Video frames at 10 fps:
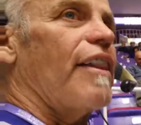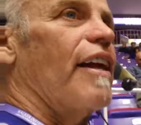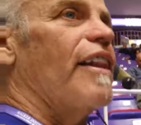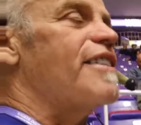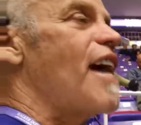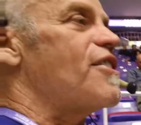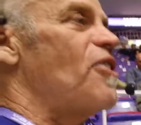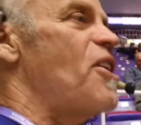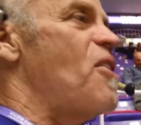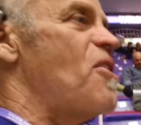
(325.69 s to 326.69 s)
then these guys
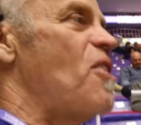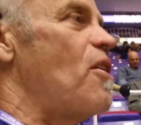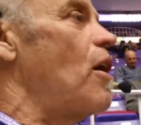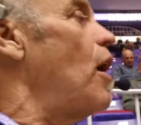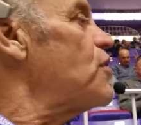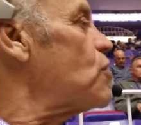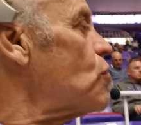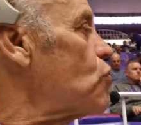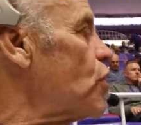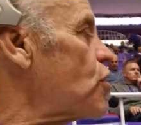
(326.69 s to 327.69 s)
are, no, no, no. I says,
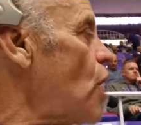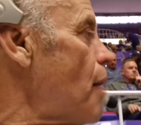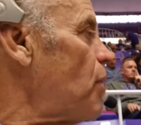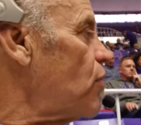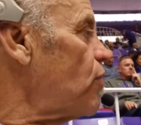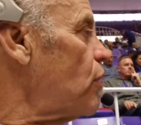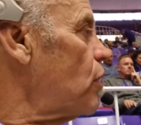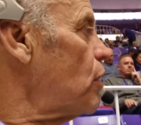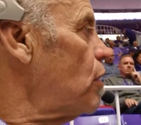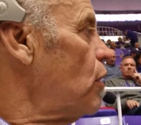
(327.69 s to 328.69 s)
who's going to stop
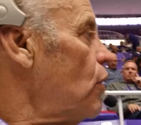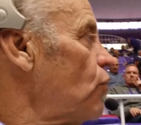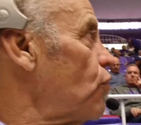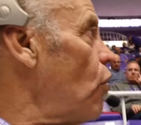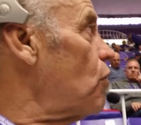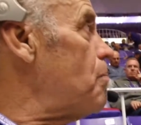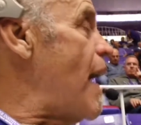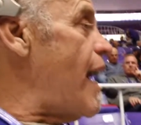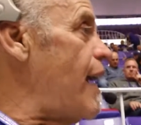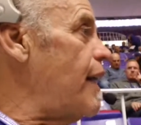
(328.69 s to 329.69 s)
us? So
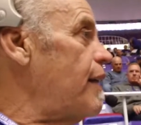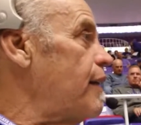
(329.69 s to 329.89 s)
Maine,